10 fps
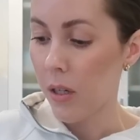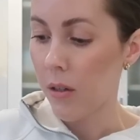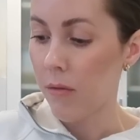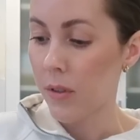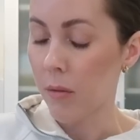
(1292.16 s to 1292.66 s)

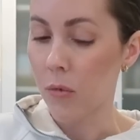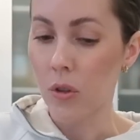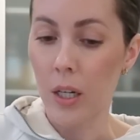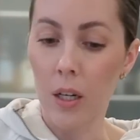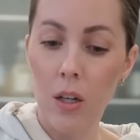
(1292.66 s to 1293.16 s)
of some
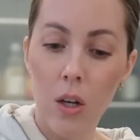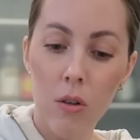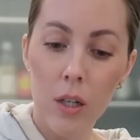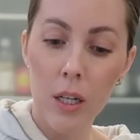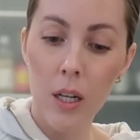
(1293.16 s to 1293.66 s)
shredded
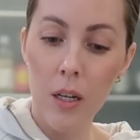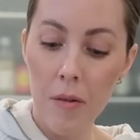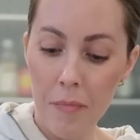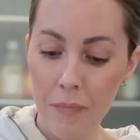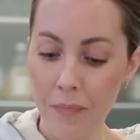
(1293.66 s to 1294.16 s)

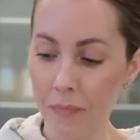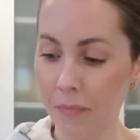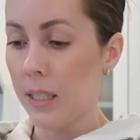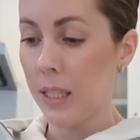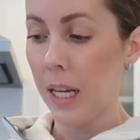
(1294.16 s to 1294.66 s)
coconut.
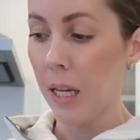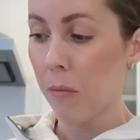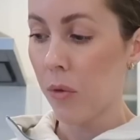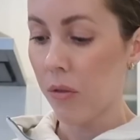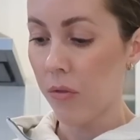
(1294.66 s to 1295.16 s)
Same
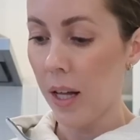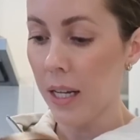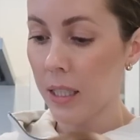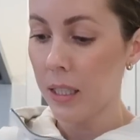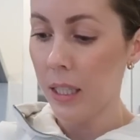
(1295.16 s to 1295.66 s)
with
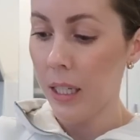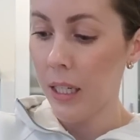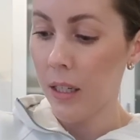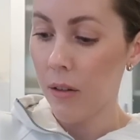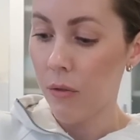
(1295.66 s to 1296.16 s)

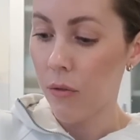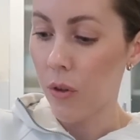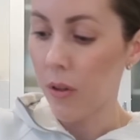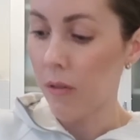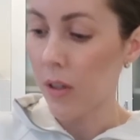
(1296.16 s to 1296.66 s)
flaxseed,
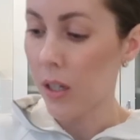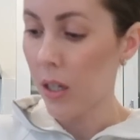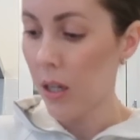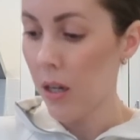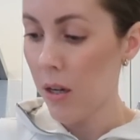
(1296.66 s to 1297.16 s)
1/4
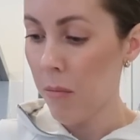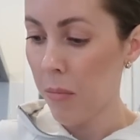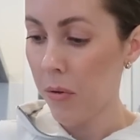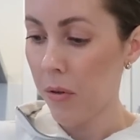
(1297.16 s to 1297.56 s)
cup.